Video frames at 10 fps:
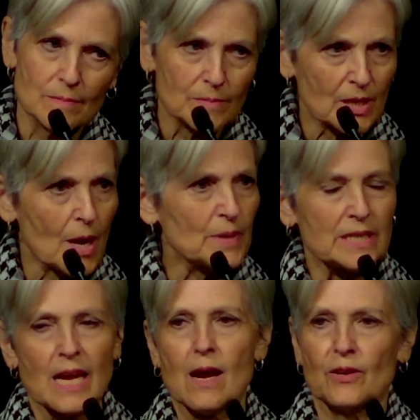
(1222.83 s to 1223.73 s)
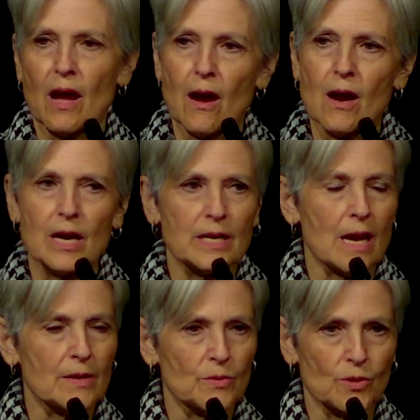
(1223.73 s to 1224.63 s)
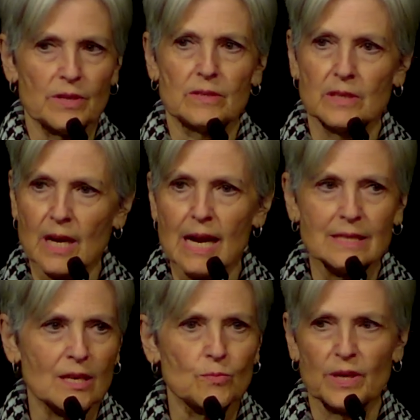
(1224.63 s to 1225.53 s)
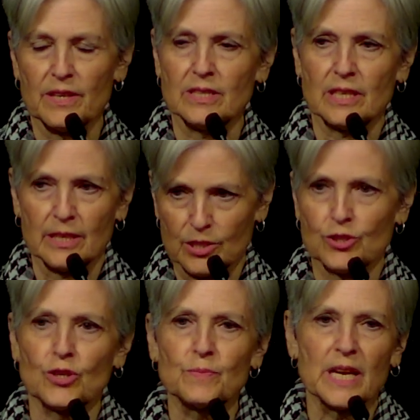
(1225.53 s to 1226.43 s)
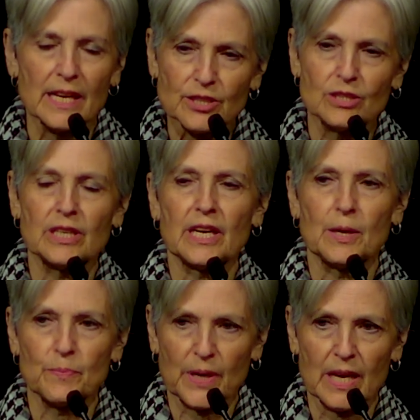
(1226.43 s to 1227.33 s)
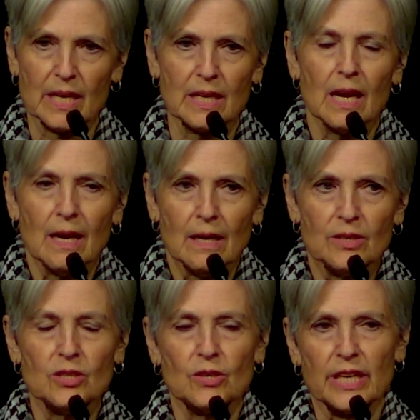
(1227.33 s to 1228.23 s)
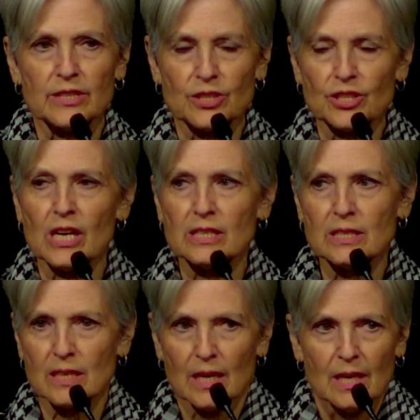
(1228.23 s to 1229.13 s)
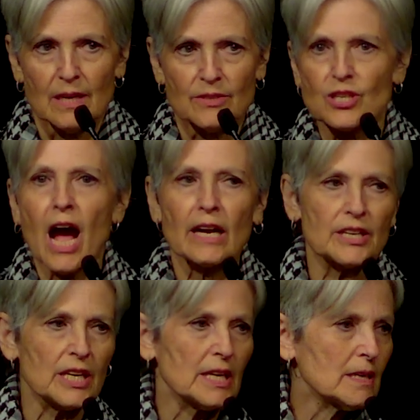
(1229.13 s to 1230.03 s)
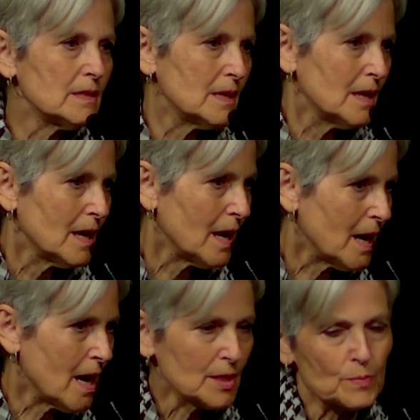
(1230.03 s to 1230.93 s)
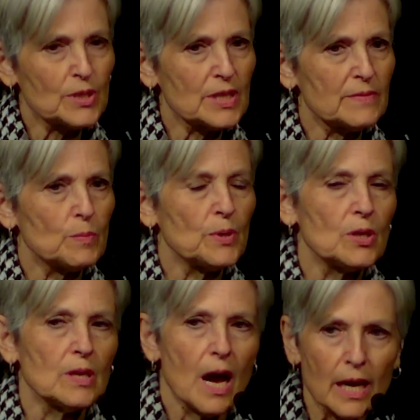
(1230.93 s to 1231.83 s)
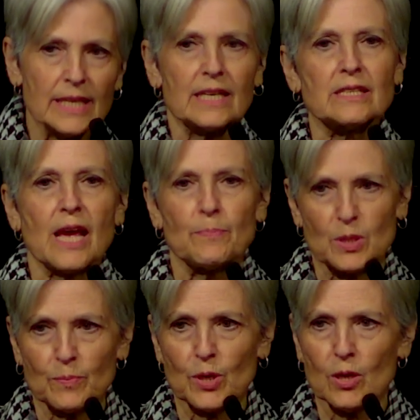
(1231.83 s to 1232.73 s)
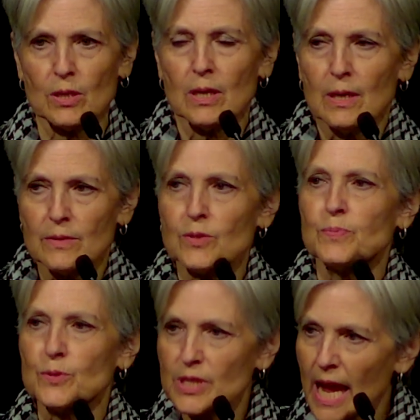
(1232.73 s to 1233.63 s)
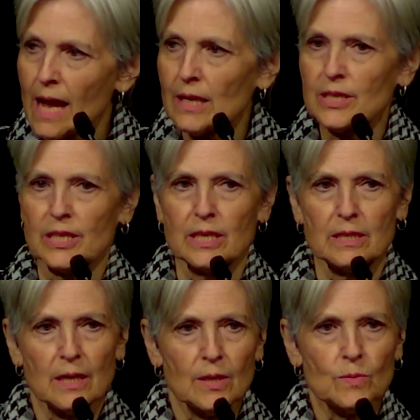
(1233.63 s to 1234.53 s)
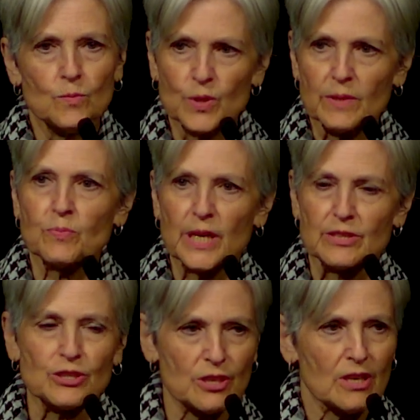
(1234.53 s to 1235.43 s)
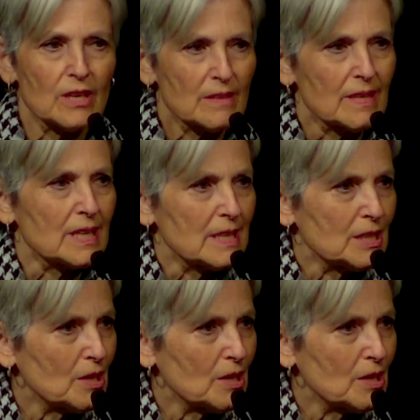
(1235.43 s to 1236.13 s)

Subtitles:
coming down hard on northern Gaza with this extermination campaign. You know, it's just shocking, unbelievable, unacceptable, the brutality with which the